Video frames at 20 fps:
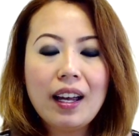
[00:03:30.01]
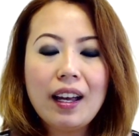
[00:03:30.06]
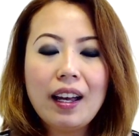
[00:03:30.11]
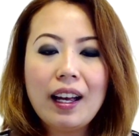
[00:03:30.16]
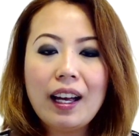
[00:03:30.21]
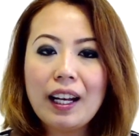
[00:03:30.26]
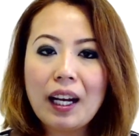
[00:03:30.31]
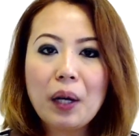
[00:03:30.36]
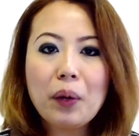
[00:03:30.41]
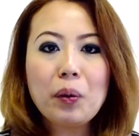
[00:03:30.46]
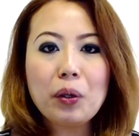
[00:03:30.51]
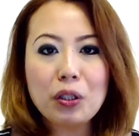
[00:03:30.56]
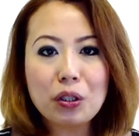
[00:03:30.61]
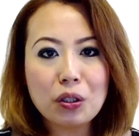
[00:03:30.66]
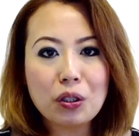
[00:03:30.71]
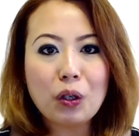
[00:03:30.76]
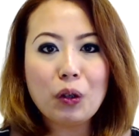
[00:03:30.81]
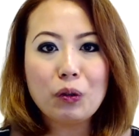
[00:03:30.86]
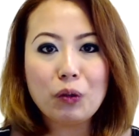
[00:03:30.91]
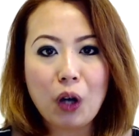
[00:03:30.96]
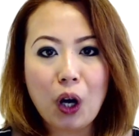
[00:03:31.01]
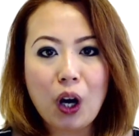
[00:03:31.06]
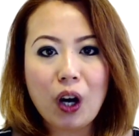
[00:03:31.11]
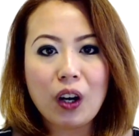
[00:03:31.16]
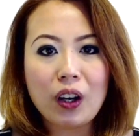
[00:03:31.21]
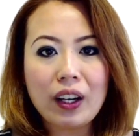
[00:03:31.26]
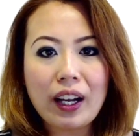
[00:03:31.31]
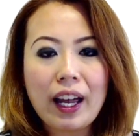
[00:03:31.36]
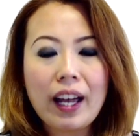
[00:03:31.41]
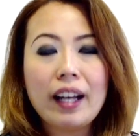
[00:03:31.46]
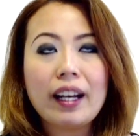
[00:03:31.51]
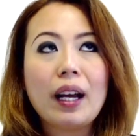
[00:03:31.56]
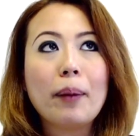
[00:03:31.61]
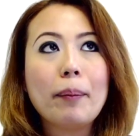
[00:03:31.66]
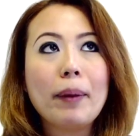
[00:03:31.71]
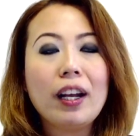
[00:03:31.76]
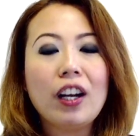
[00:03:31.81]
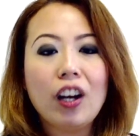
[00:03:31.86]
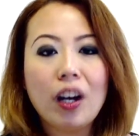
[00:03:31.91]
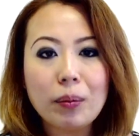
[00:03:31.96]
and I was so wrong. And I
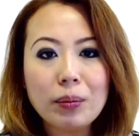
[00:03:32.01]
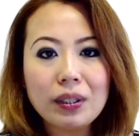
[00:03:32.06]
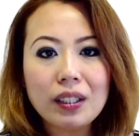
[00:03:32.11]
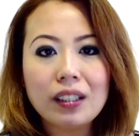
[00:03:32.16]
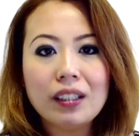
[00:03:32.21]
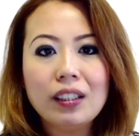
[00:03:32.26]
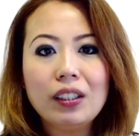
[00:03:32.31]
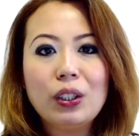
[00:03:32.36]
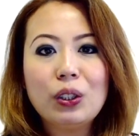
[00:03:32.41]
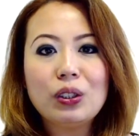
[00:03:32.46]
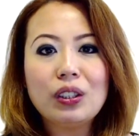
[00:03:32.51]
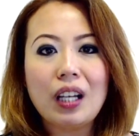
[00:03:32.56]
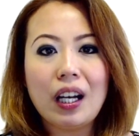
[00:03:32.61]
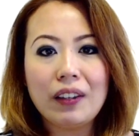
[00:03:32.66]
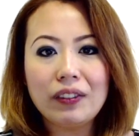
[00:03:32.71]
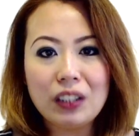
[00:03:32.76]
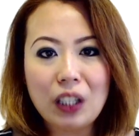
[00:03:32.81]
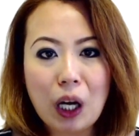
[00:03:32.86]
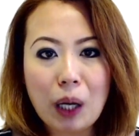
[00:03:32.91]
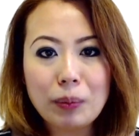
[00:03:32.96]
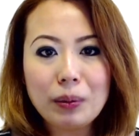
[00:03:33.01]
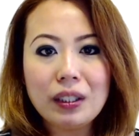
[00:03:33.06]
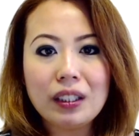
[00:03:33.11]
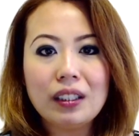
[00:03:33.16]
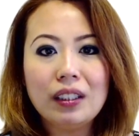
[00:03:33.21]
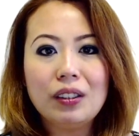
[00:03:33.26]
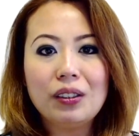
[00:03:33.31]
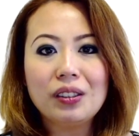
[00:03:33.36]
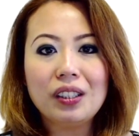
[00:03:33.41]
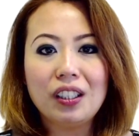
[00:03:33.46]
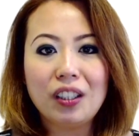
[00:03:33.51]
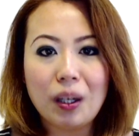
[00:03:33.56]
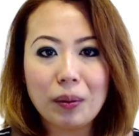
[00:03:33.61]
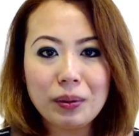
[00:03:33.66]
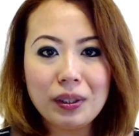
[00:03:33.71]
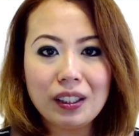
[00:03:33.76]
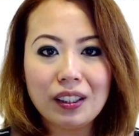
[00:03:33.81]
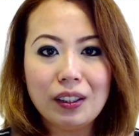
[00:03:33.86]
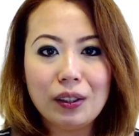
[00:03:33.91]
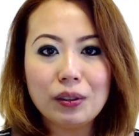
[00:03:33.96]
met obstacles after obstacles and
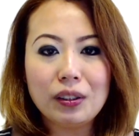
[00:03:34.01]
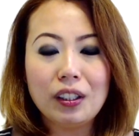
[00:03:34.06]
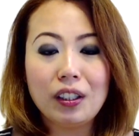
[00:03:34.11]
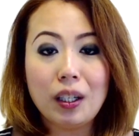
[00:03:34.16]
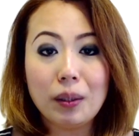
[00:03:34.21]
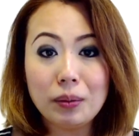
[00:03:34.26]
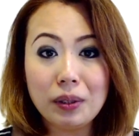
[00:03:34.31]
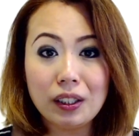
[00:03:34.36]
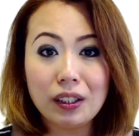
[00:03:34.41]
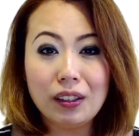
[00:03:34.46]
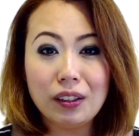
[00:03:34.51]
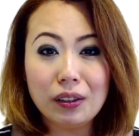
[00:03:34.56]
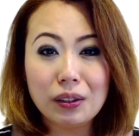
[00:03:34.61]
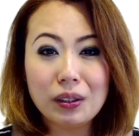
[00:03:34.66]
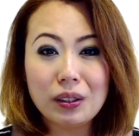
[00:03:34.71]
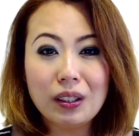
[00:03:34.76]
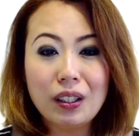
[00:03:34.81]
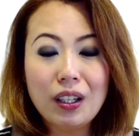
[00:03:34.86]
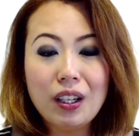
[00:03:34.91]
obstacles and obstacles.